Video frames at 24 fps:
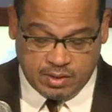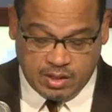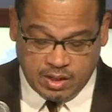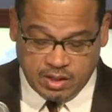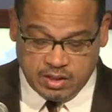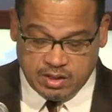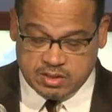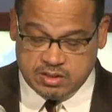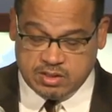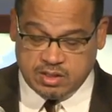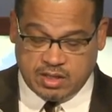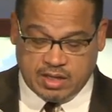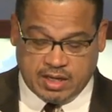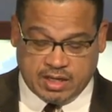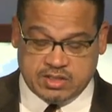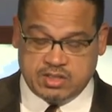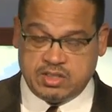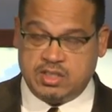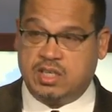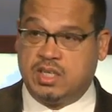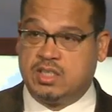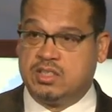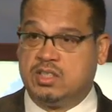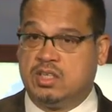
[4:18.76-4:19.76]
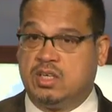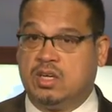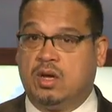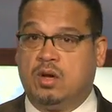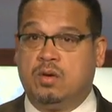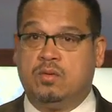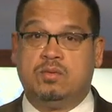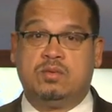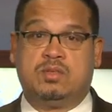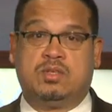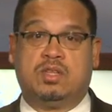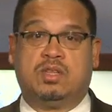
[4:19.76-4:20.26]
this election doesn't
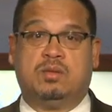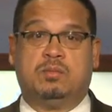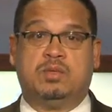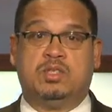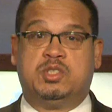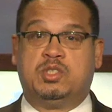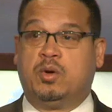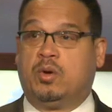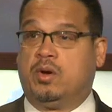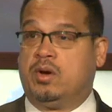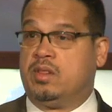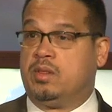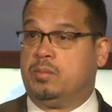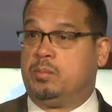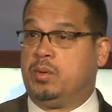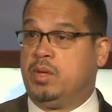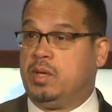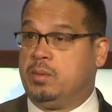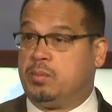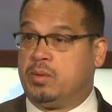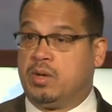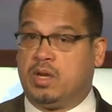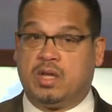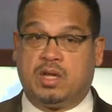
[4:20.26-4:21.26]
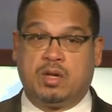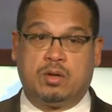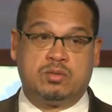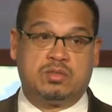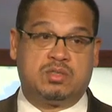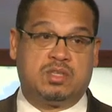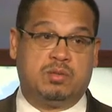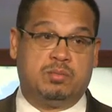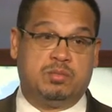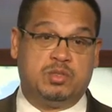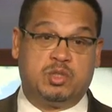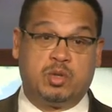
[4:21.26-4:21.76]
go to the majority of the people, it goes
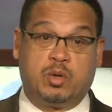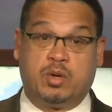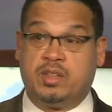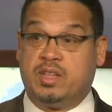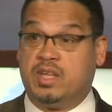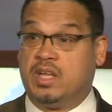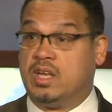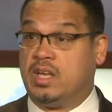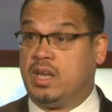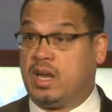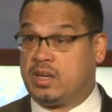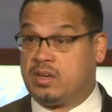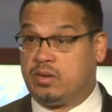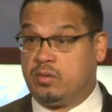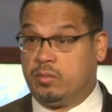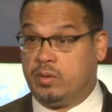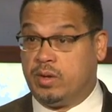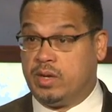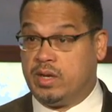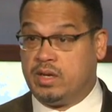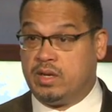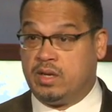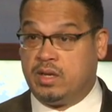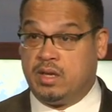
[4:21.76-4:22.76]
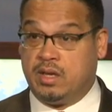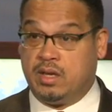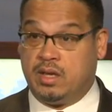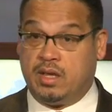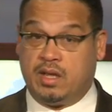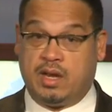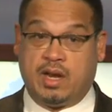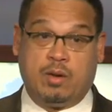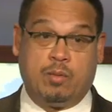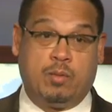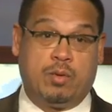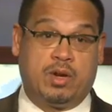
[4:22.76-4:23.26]
to the majority of the electorate,
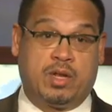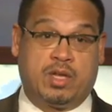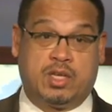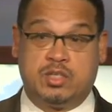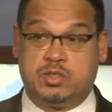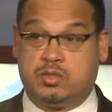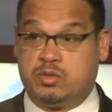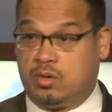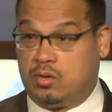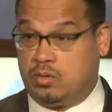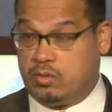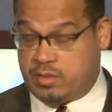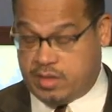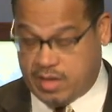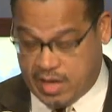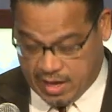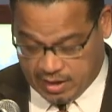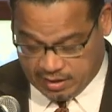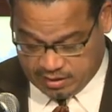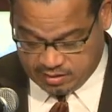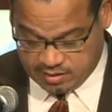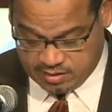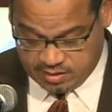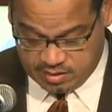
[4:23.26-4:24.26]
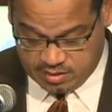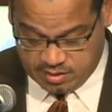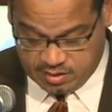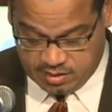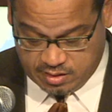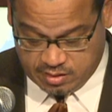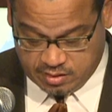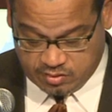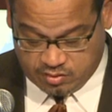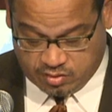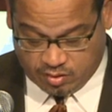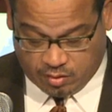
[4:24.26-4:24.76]
and I want to control that.
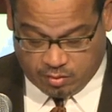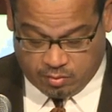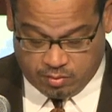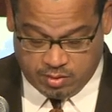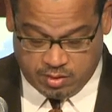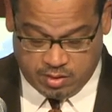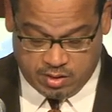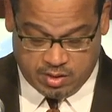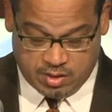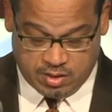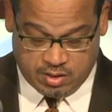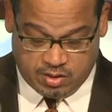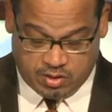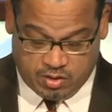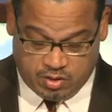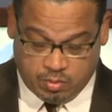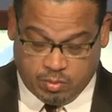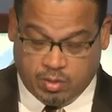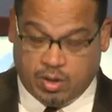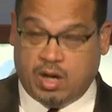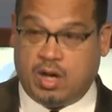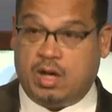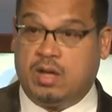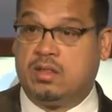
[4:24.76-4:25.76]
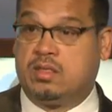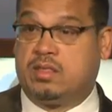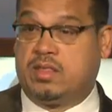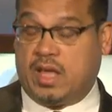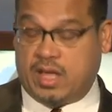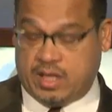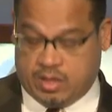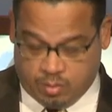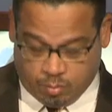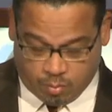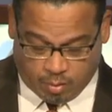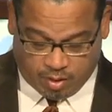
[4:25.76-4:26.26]
So
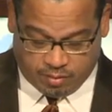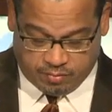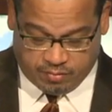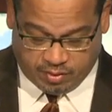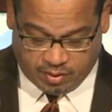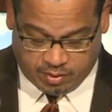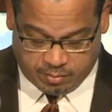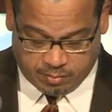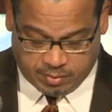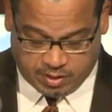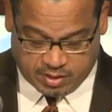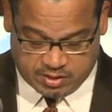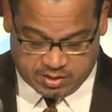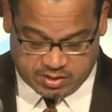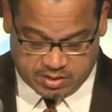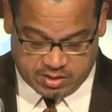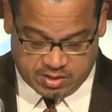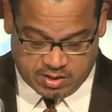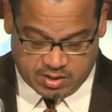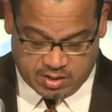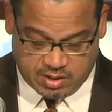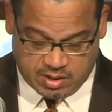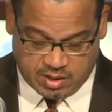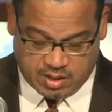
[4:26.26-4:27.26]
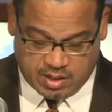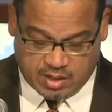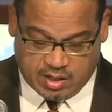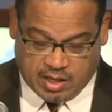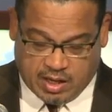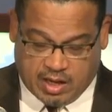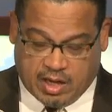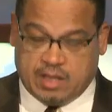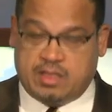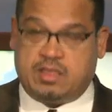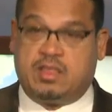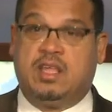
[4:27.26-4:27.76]
thank you all very much.
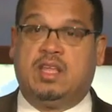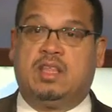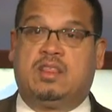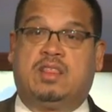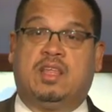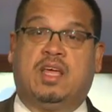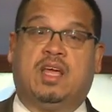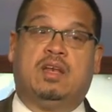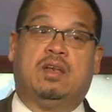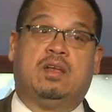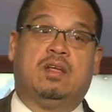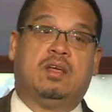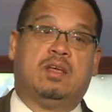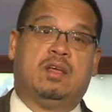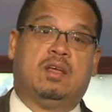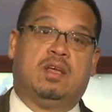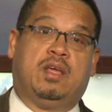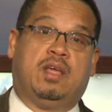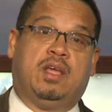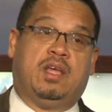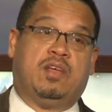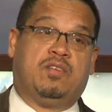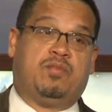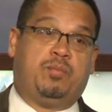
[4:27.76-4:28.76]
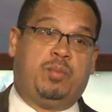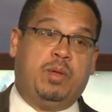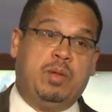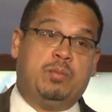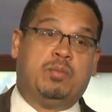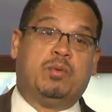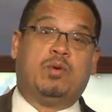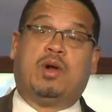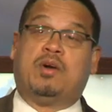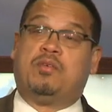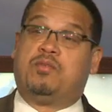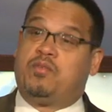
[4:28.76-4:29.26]
I think that if
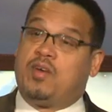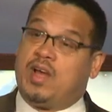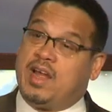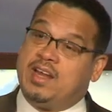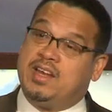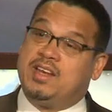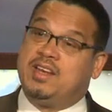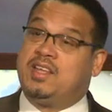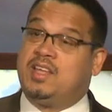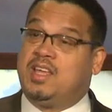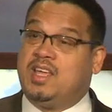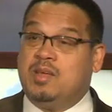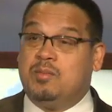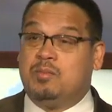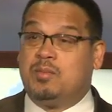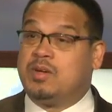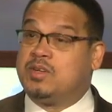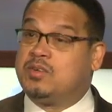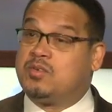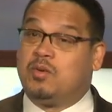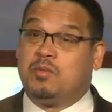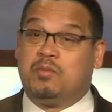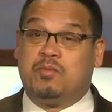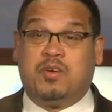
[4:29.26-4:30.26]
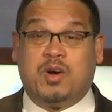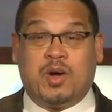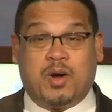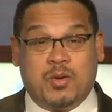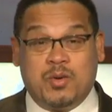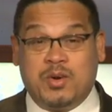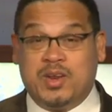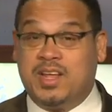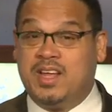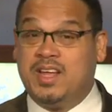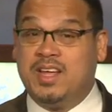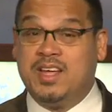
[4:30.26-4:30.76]
people are fighting to keep us from
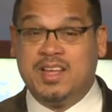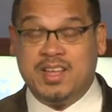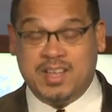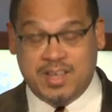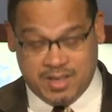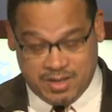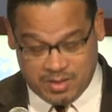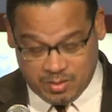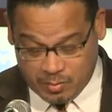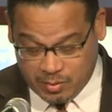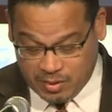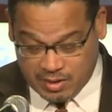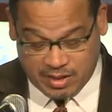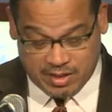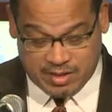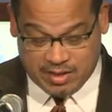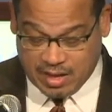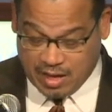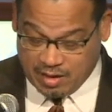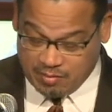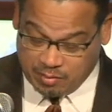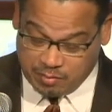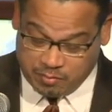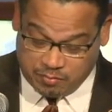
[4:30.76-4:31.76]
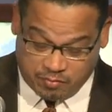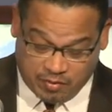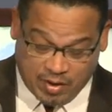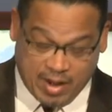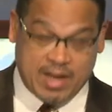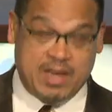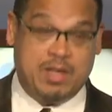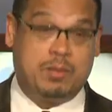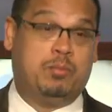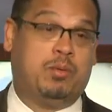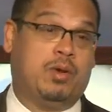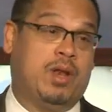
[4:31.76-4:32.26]
voting, we need to have a
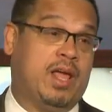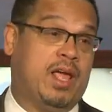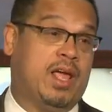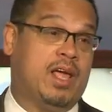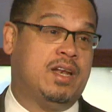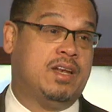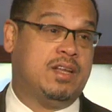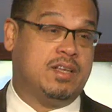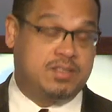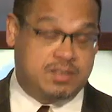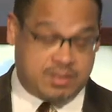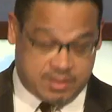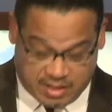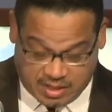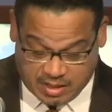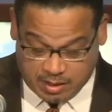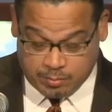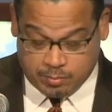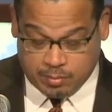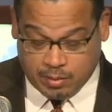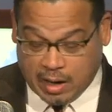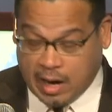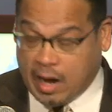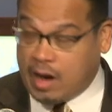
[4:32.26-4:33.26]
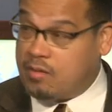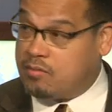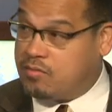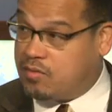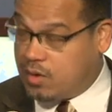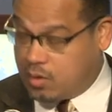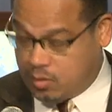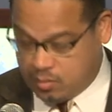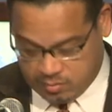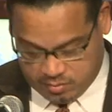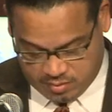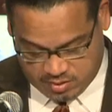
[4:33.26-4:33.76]
fighting plan to keep our
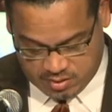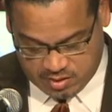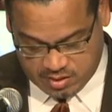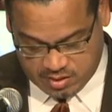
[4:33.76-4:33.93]
vote.